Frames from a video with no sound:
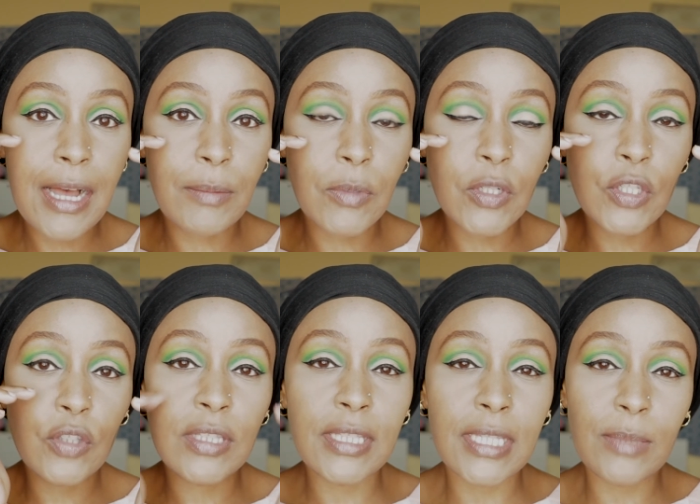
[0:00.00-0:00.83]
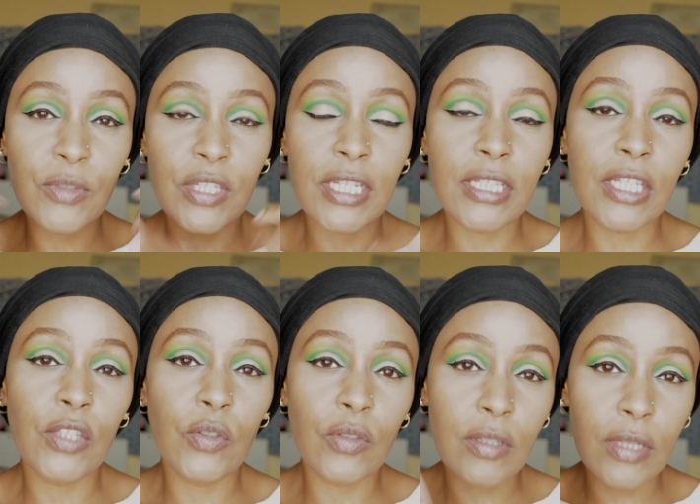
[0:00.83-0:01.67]
I'm gonna use the same shades I
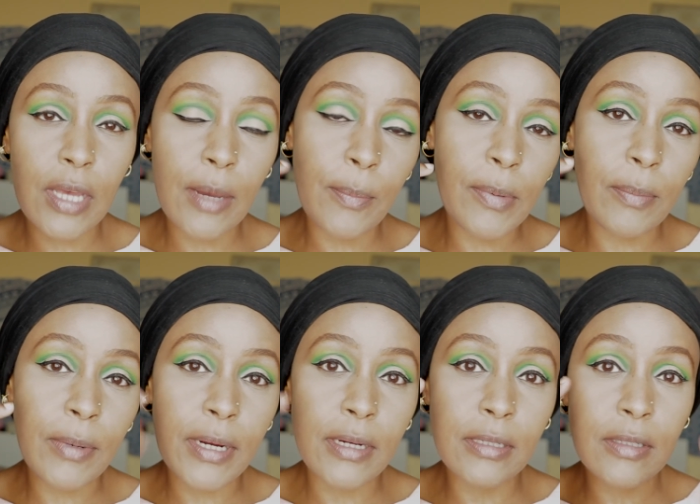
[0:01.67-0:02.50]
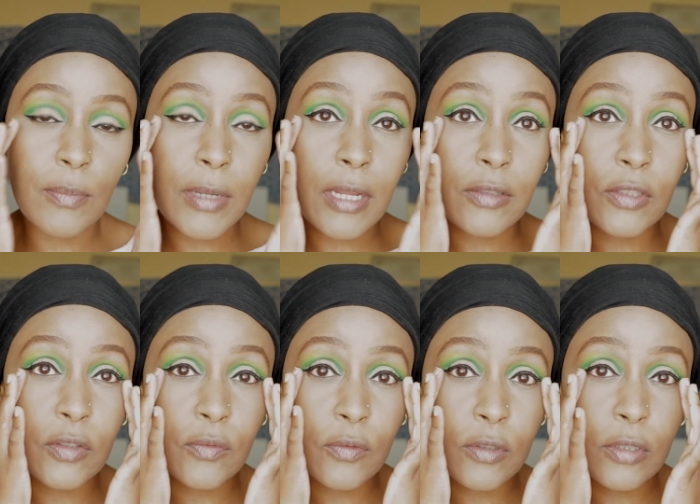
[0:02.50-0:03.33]
used on the upper part, but I'll
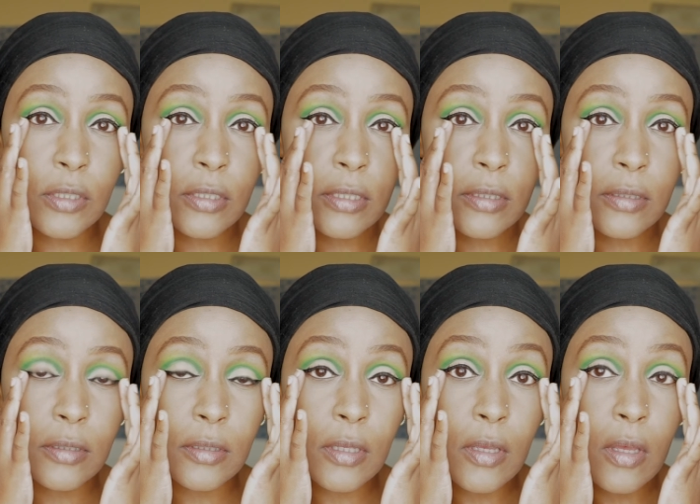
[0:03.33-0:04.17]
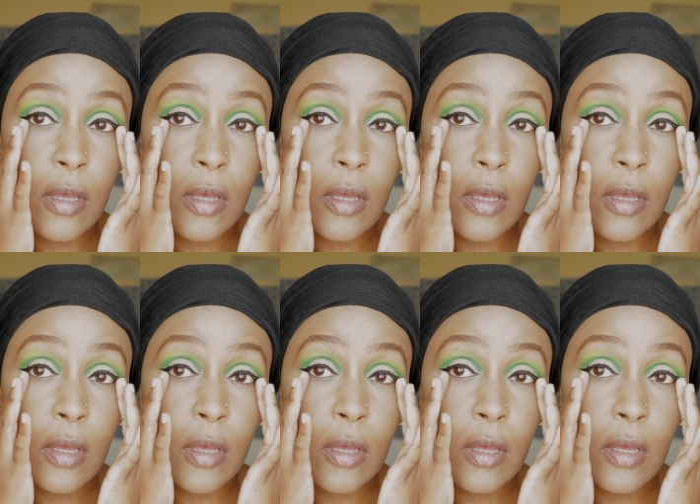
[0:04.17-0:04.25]
just focus